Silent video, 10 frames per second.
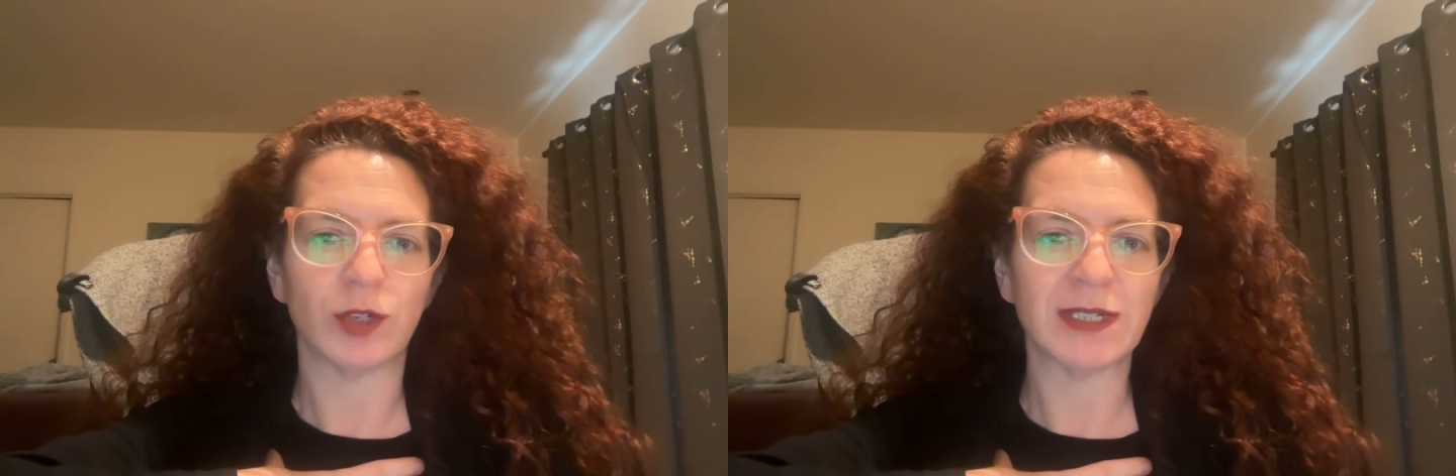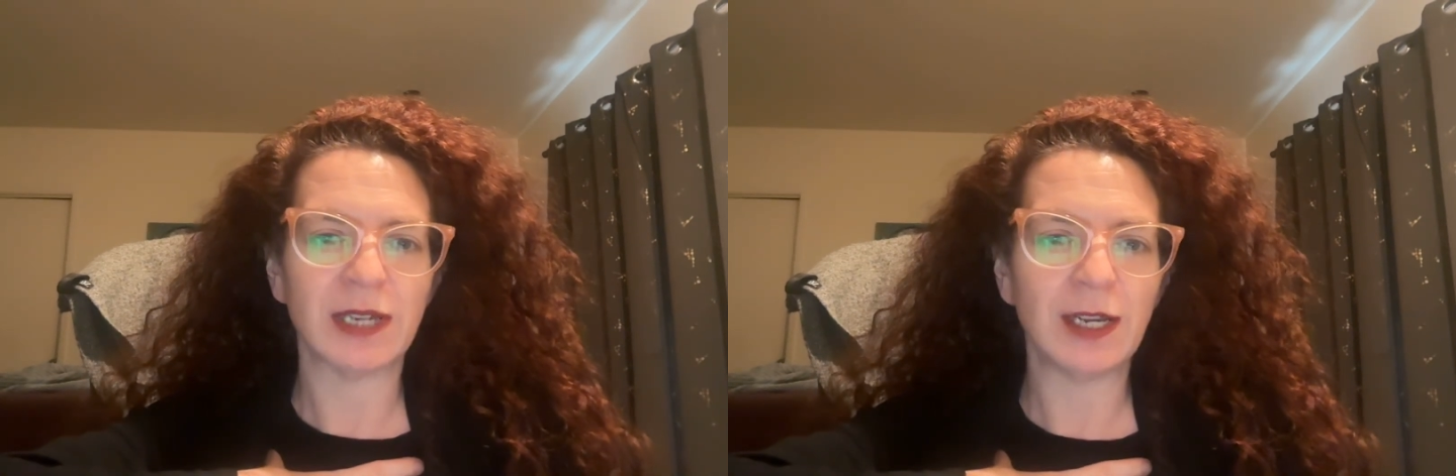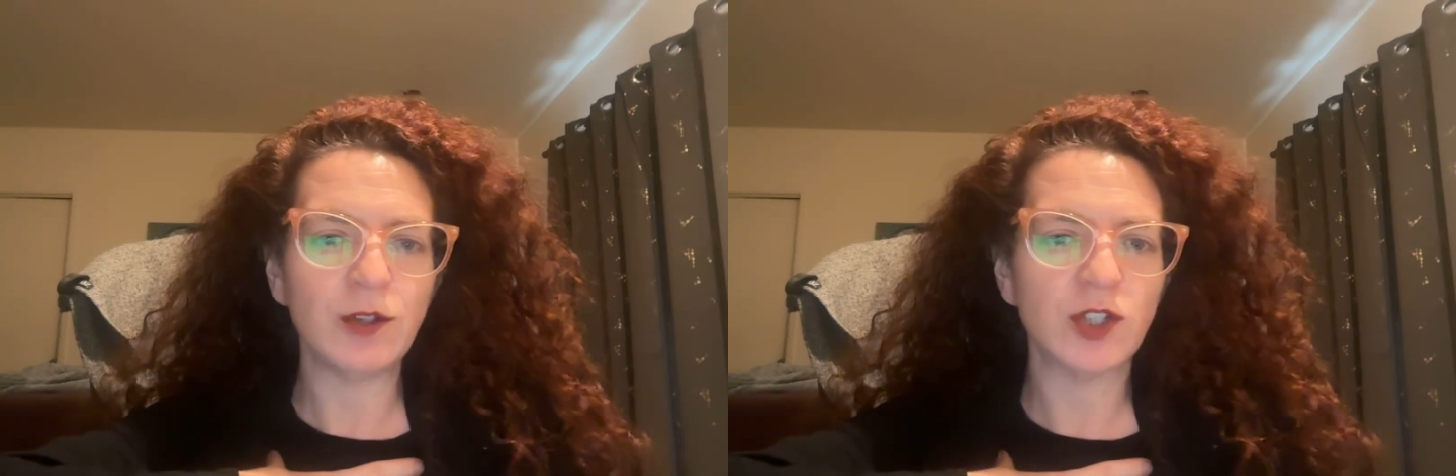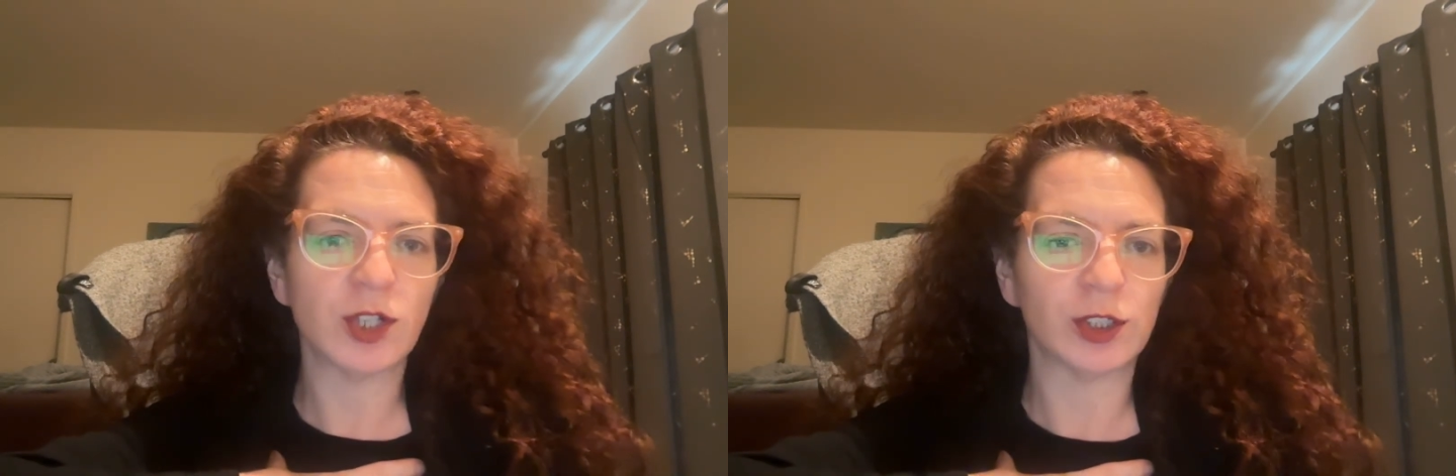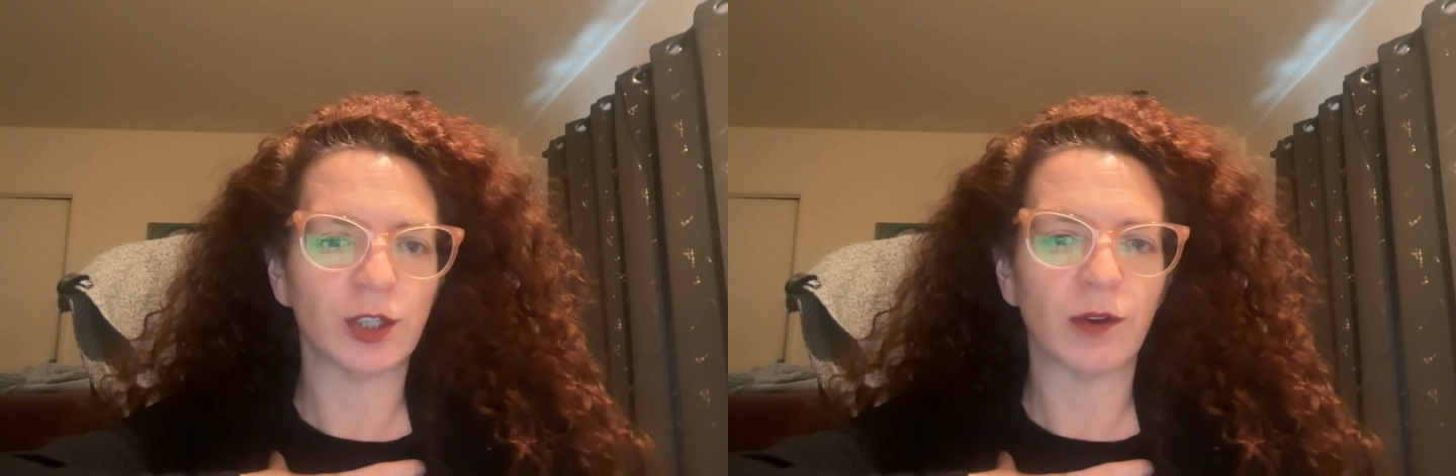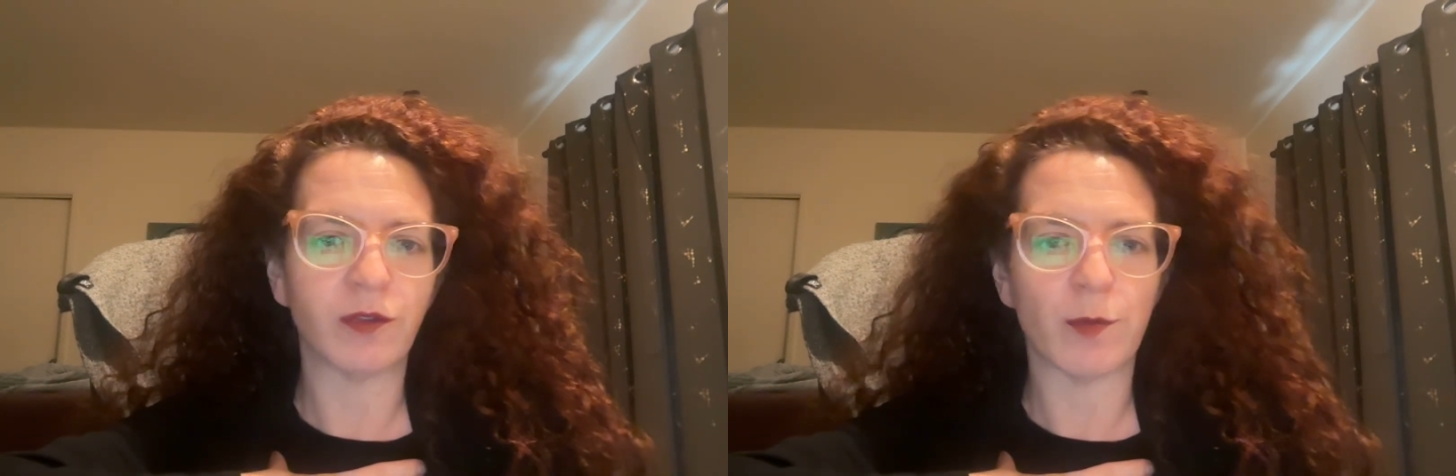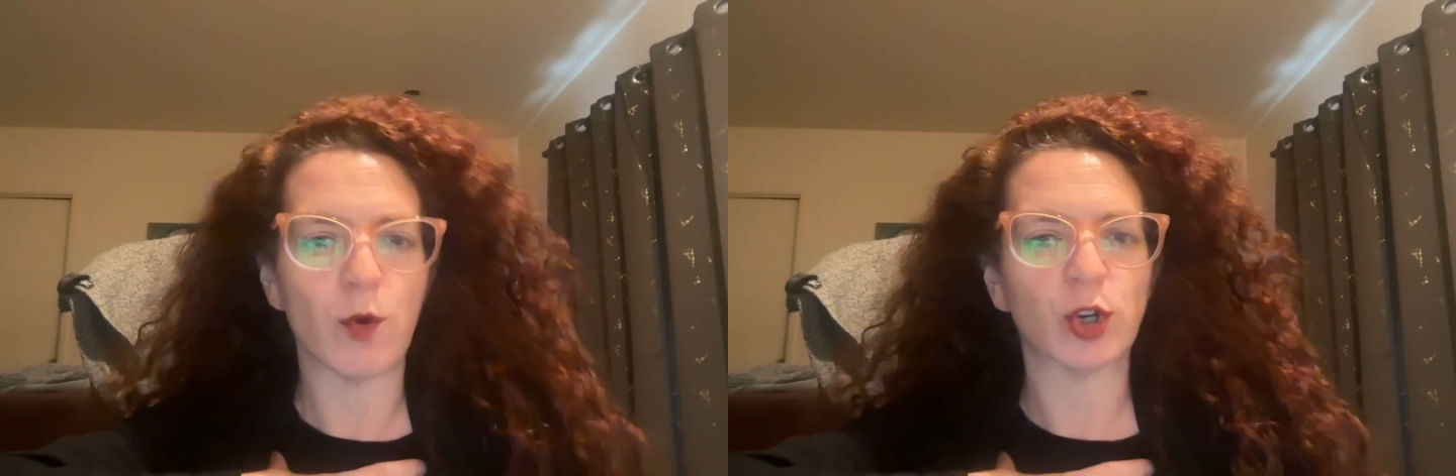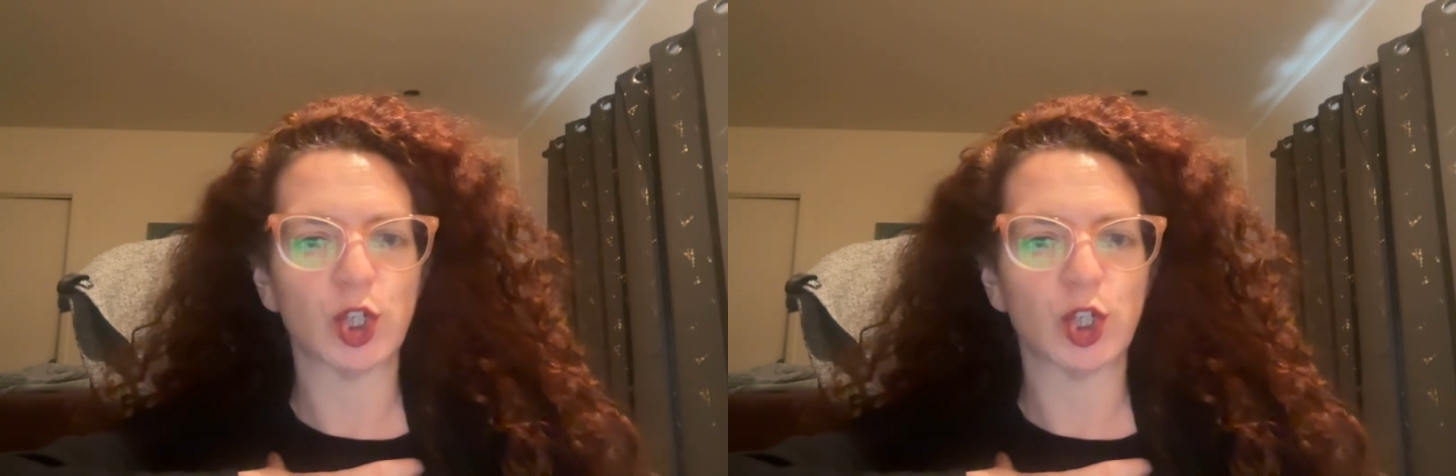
continues to look for more